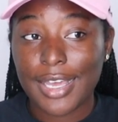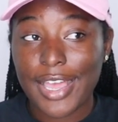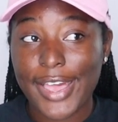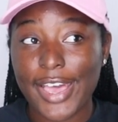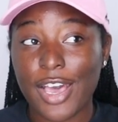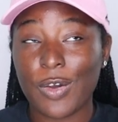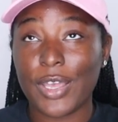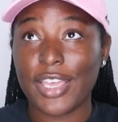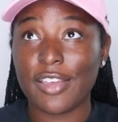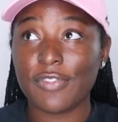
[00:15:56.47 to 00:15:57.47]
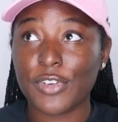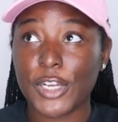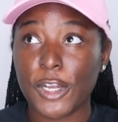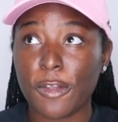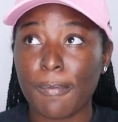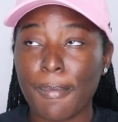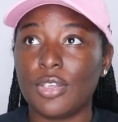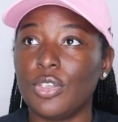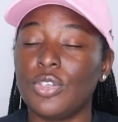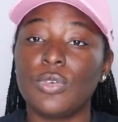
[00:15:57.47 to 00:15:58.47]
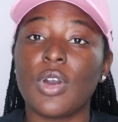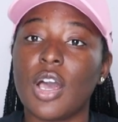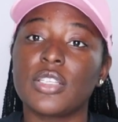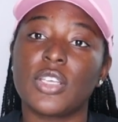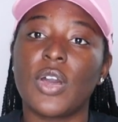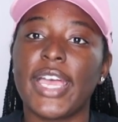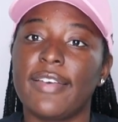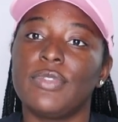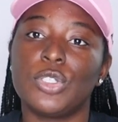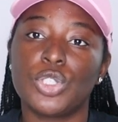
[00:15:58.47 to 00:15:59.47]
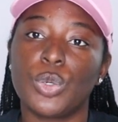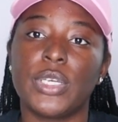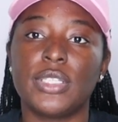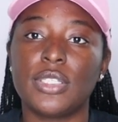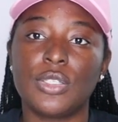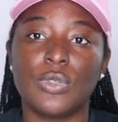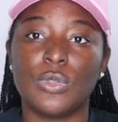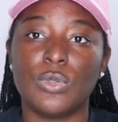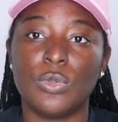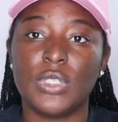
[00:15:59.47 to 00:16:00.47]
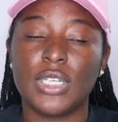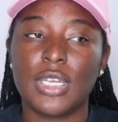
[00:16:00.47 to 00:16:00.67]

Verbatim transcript: However, you also have the choice to